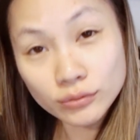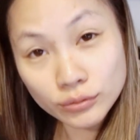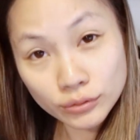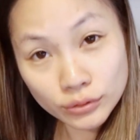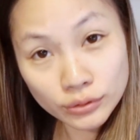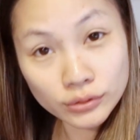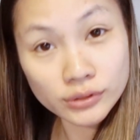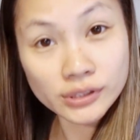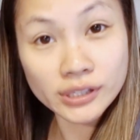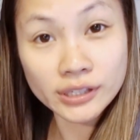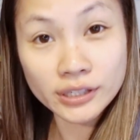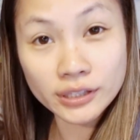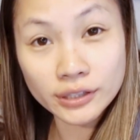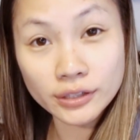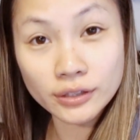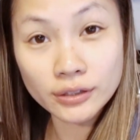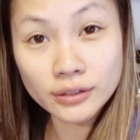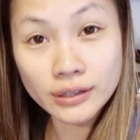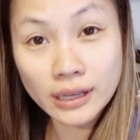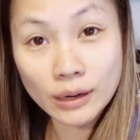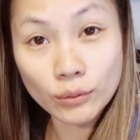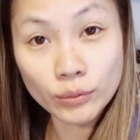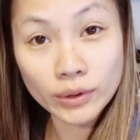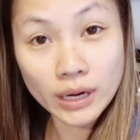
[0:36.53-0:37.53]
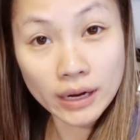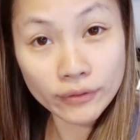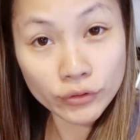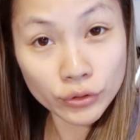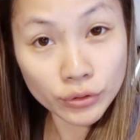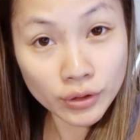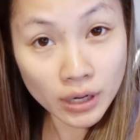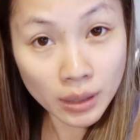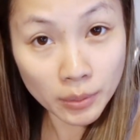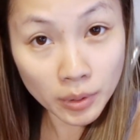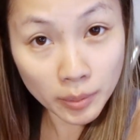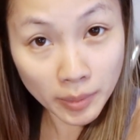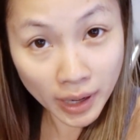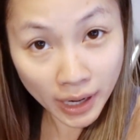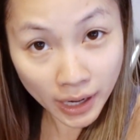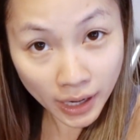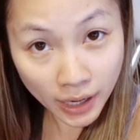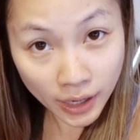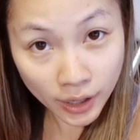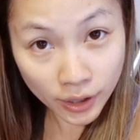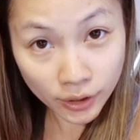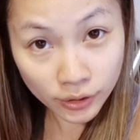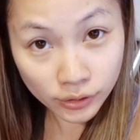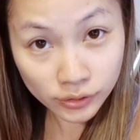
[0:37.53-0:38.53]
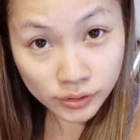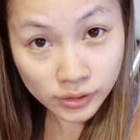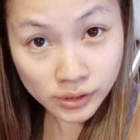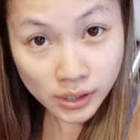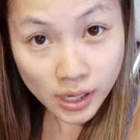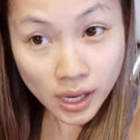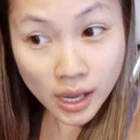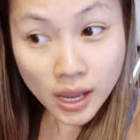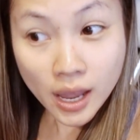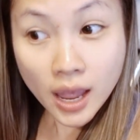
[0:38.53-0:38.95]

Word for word: rules here that whenever you come to my house